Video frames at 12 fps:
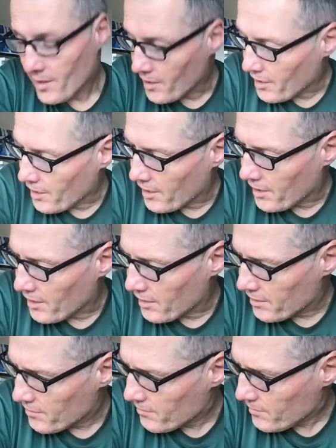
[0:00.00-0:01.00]

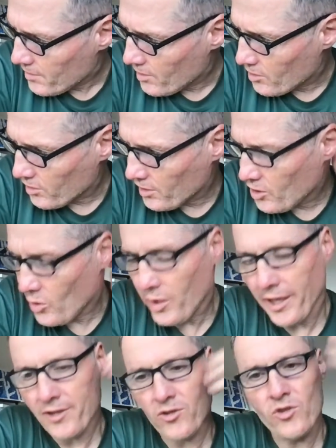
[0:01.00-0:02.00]
uh, in the early
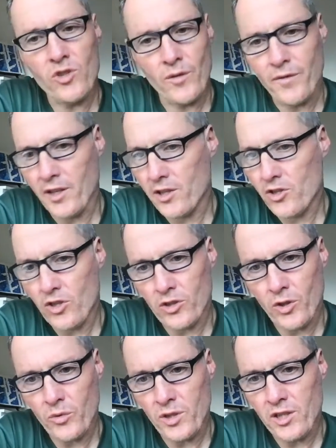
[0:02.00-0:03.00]
2000s, you finish your
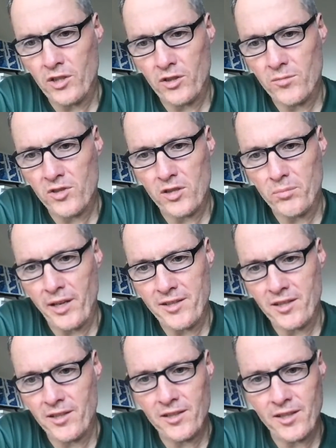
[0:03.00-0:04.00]
three terms as
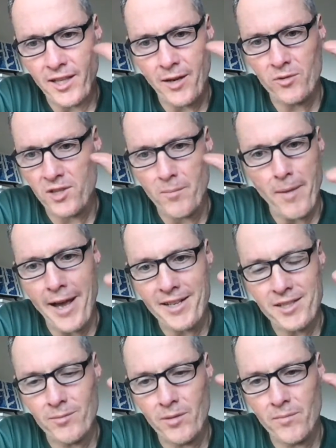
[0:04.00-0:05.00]
president, and that was the
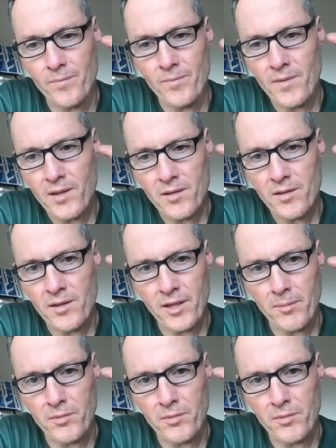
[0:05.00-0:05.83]
maximum mm-hmm.